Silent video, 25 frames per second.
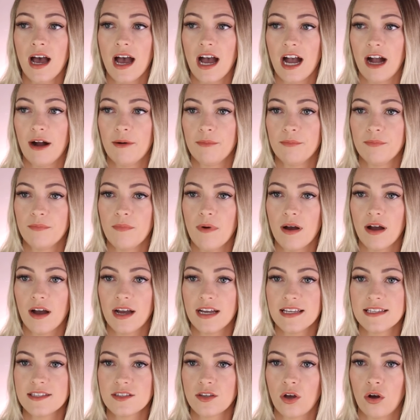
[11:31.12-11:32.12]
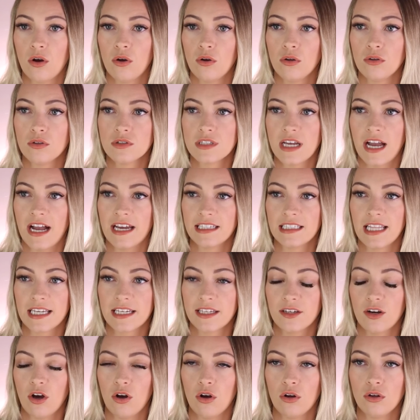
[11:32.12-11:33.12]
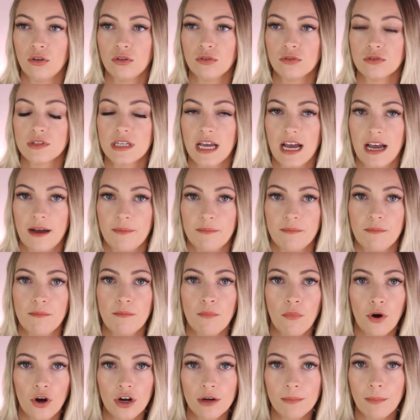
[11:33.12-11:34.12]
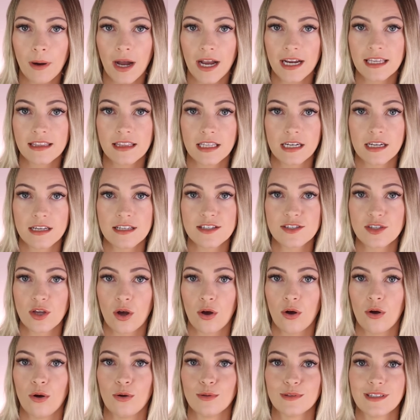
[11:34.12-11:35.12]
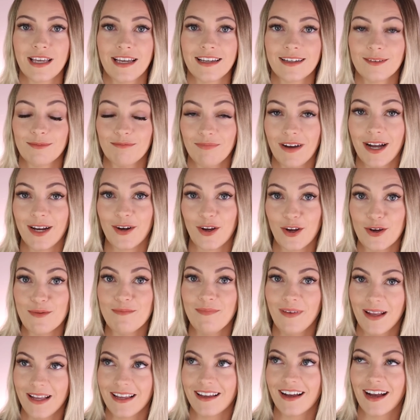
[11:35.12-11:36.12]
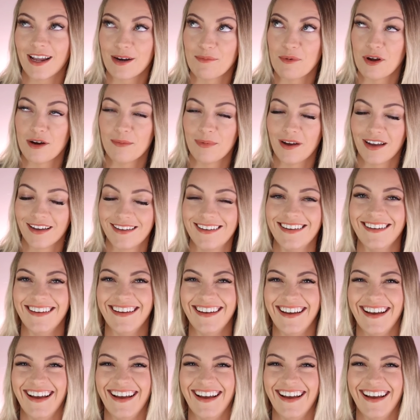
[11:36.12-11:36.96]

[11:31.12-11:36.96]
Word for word: I had like an old motorbike that I sold. Like, I know, me, I had a motorbike.